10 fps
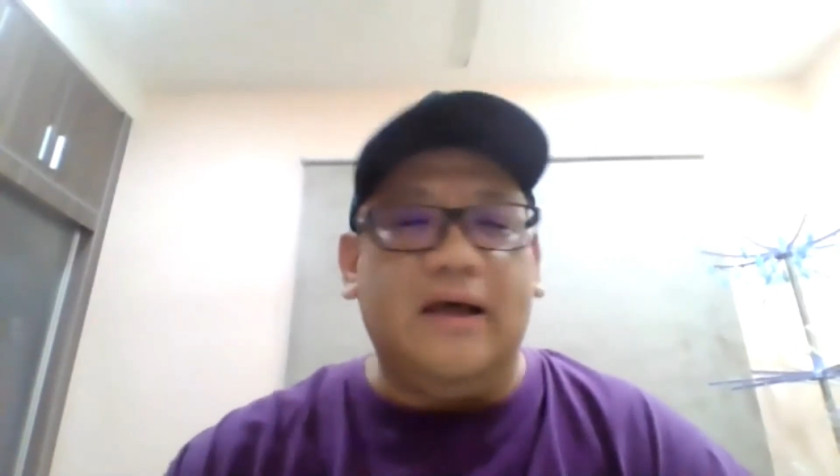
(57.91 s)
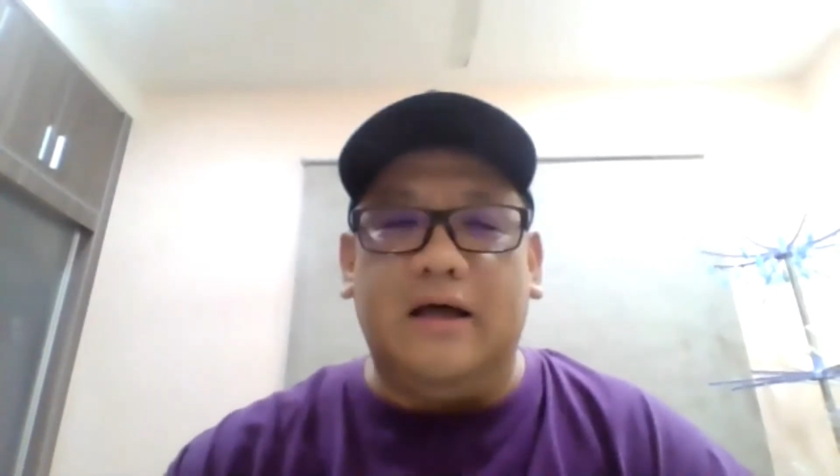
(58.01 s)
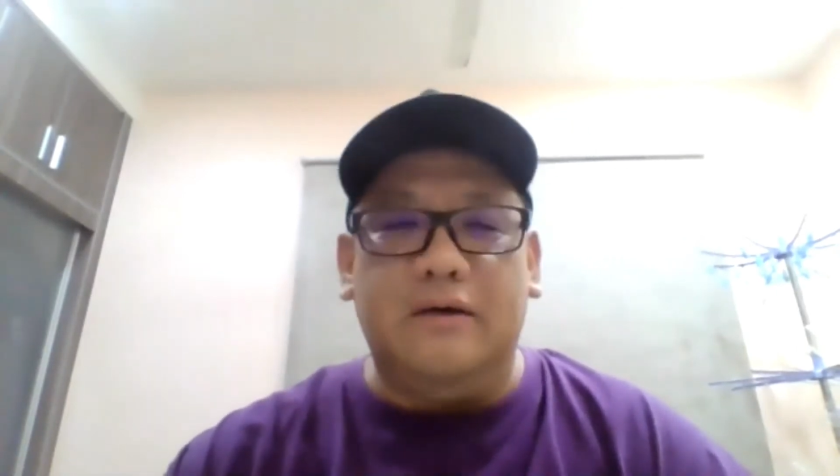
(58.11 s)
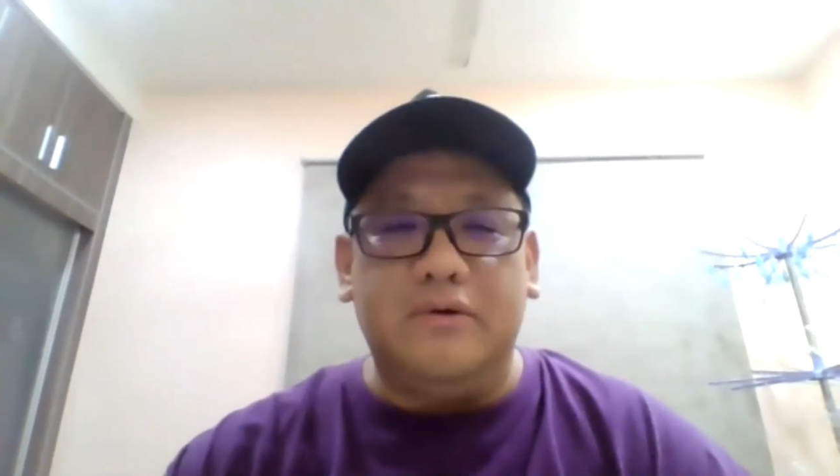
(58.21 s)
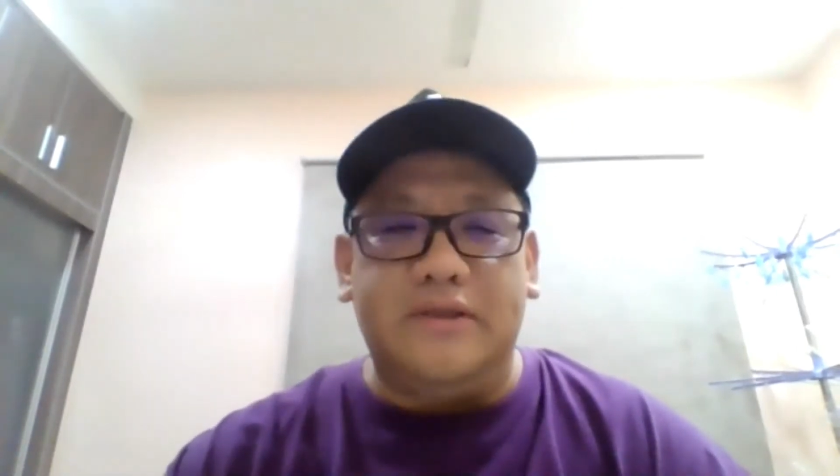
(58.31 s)

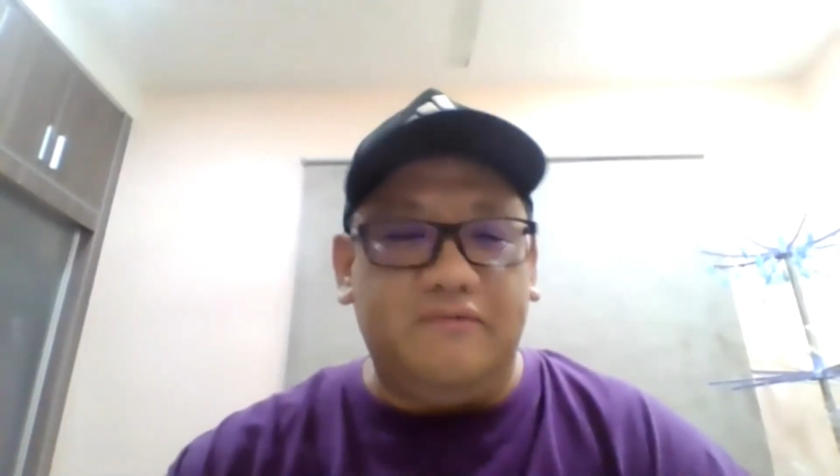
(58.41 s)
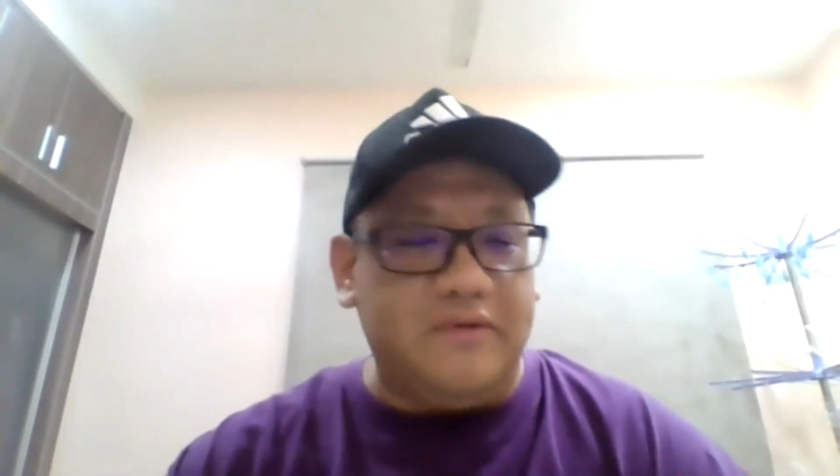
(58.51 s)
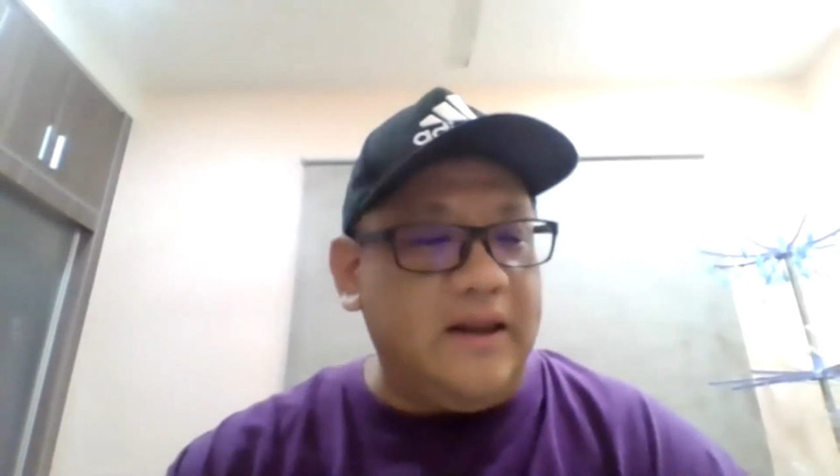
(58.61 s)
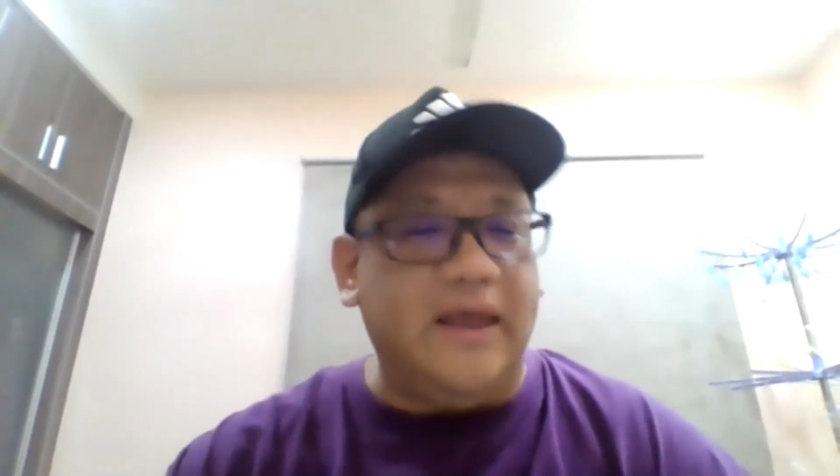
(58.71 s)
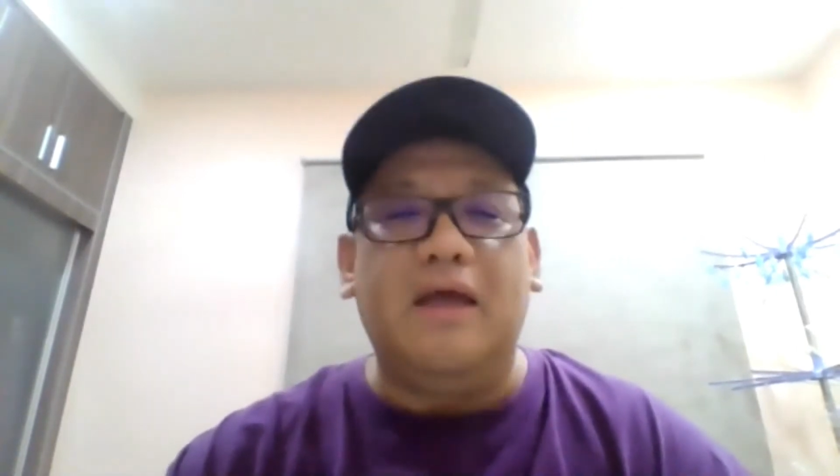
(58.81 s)
I will
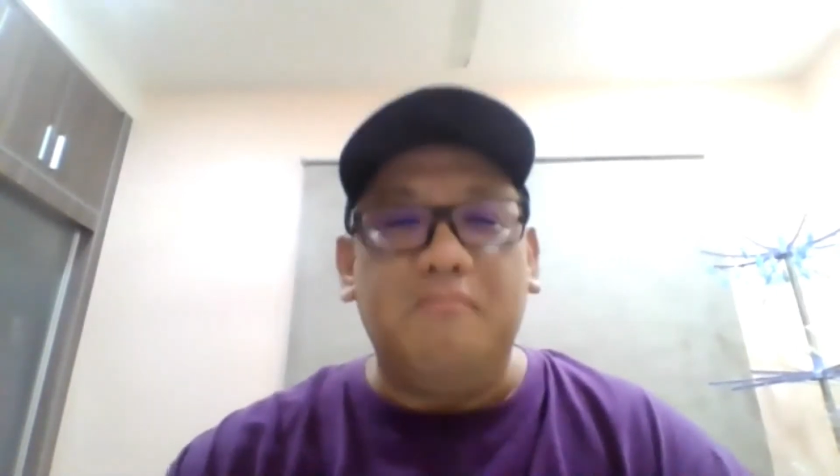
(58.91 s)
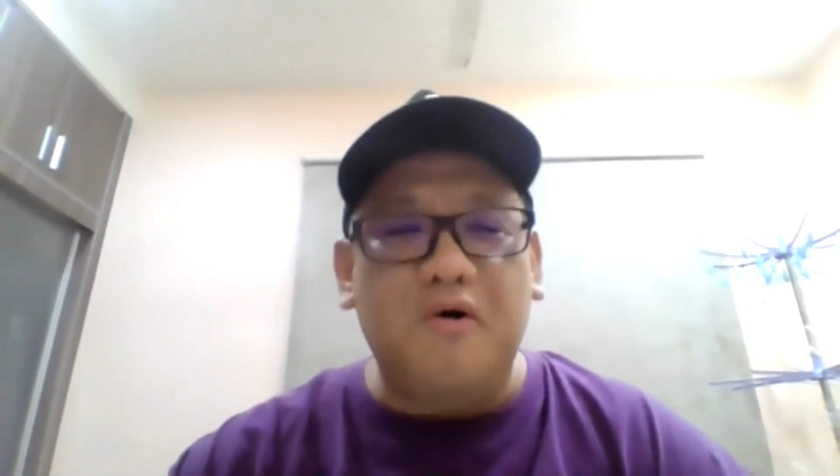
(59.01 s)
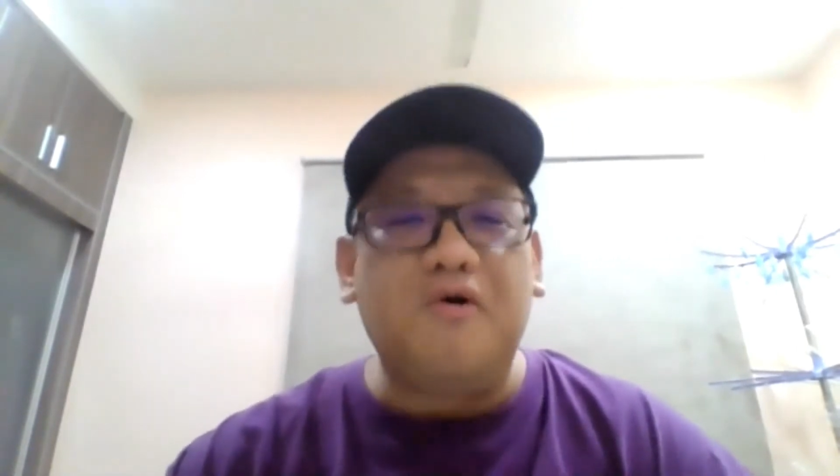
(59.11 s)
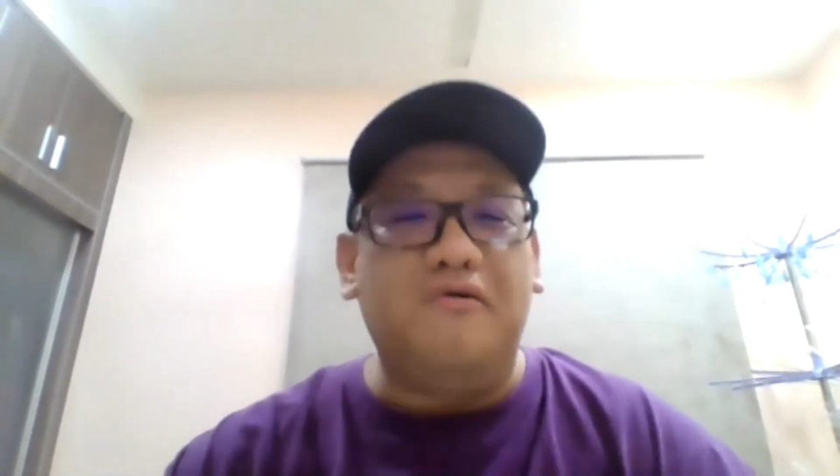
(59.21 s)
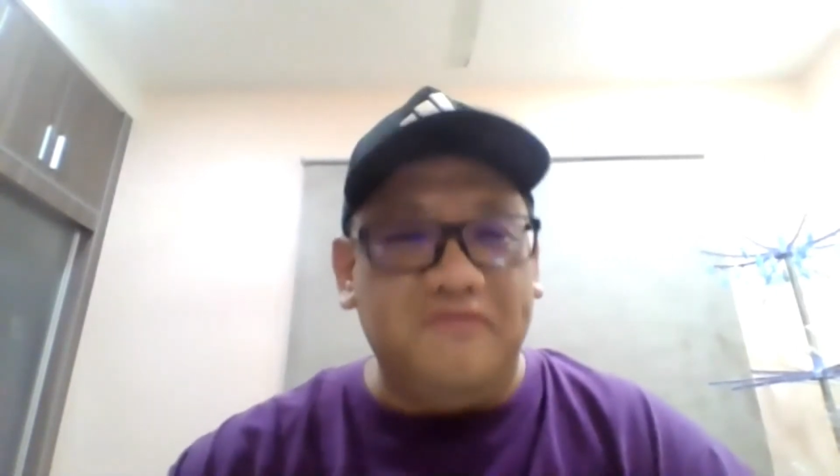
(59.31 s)
definitely get
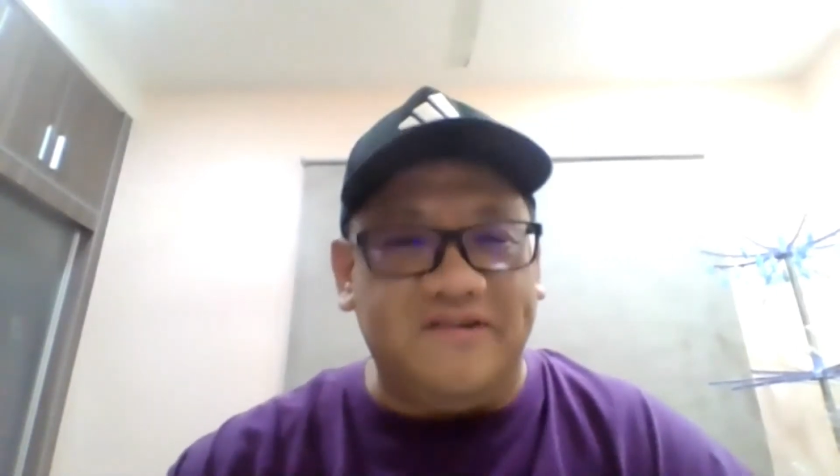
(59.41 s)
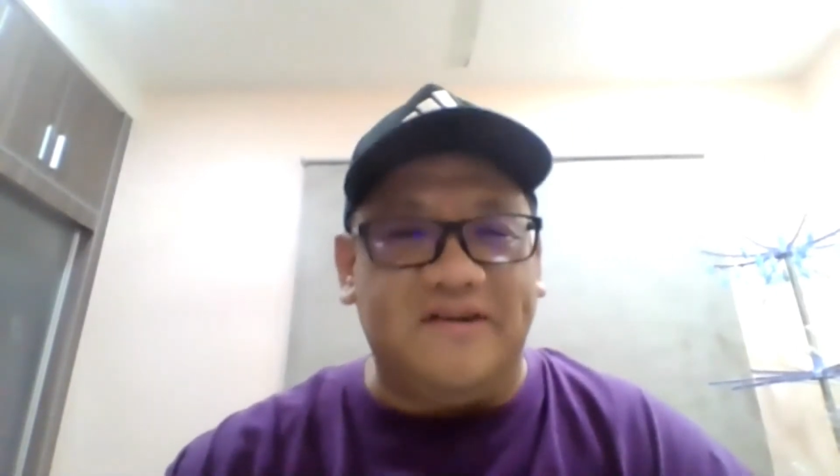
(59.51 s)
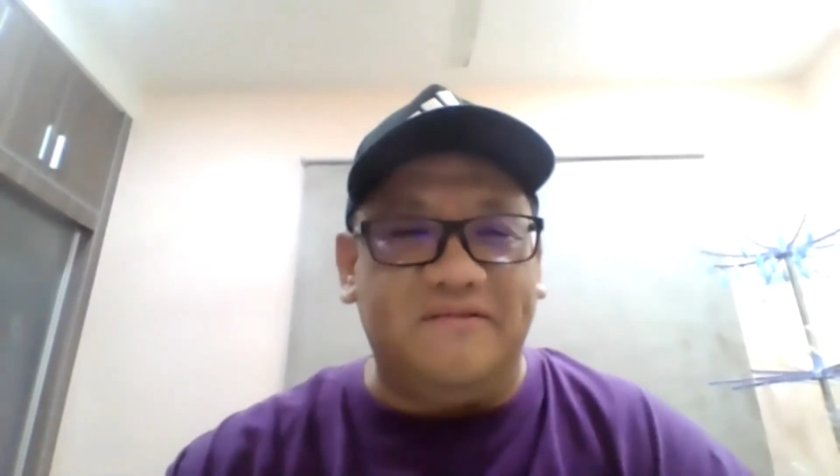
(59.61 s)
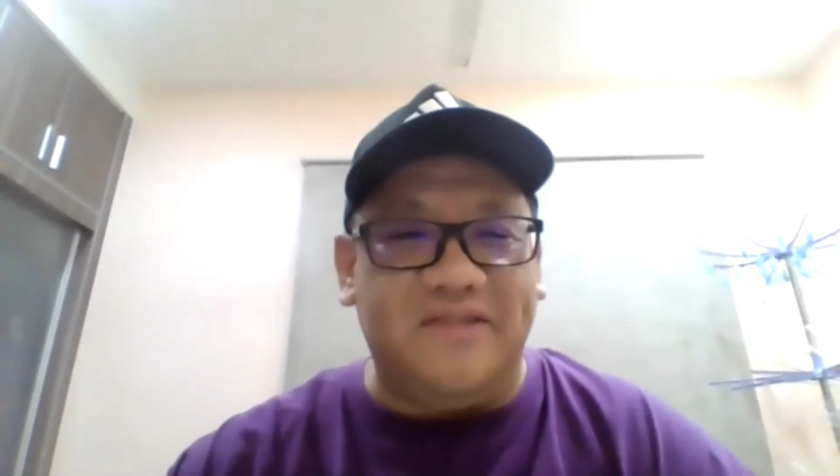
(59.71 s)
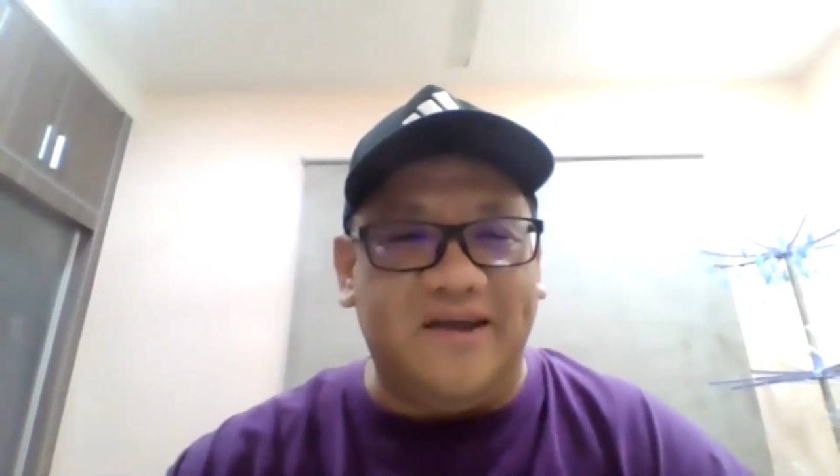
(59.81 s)
more
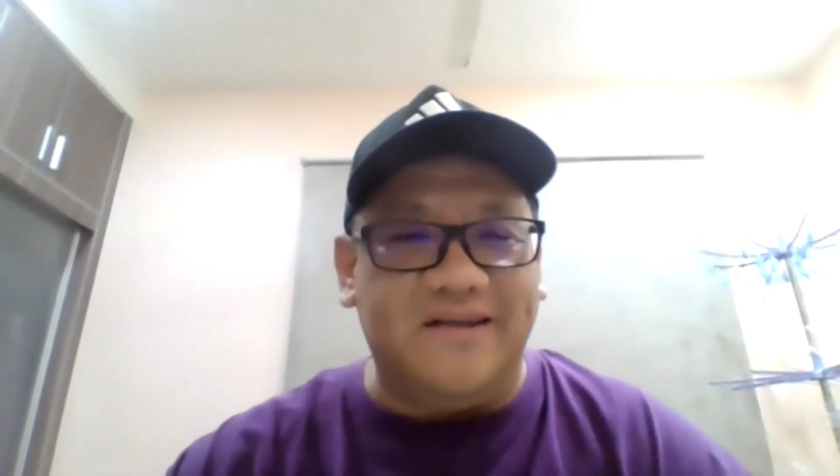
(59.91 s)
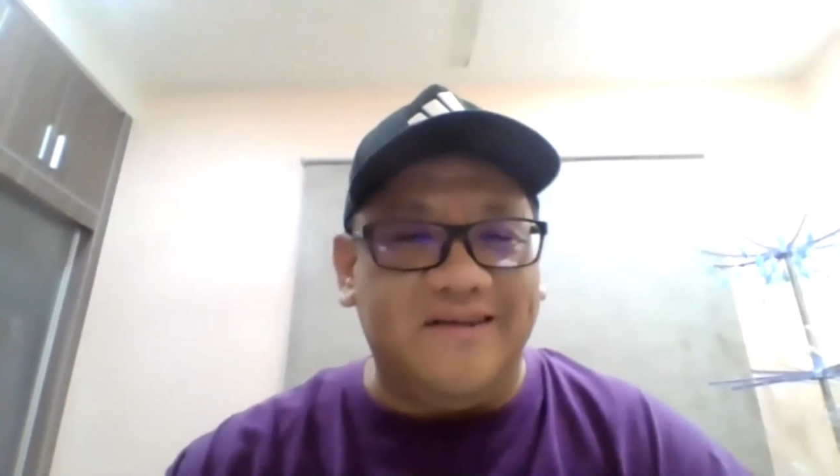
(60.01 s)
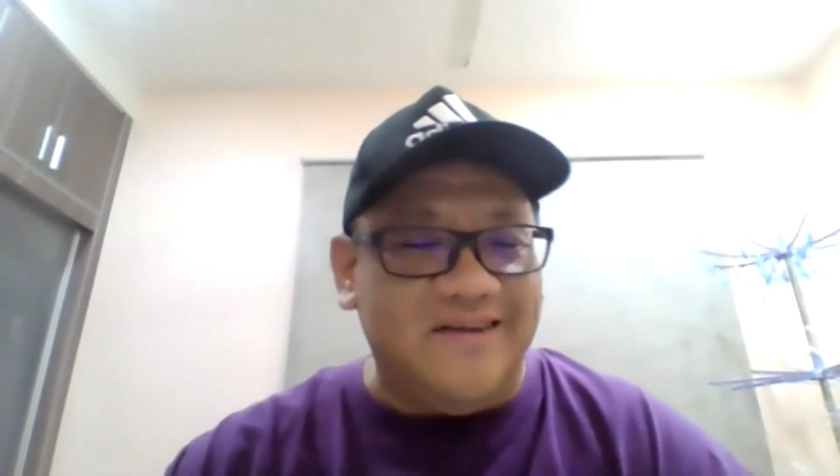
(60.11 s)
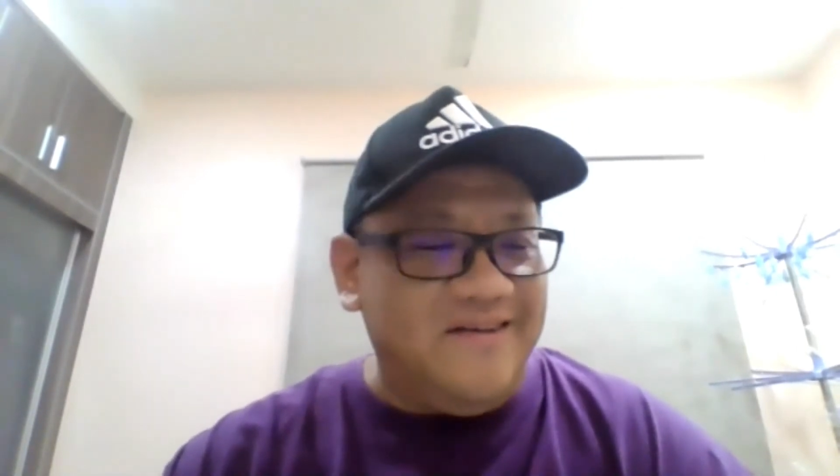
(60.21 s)
conversion after that.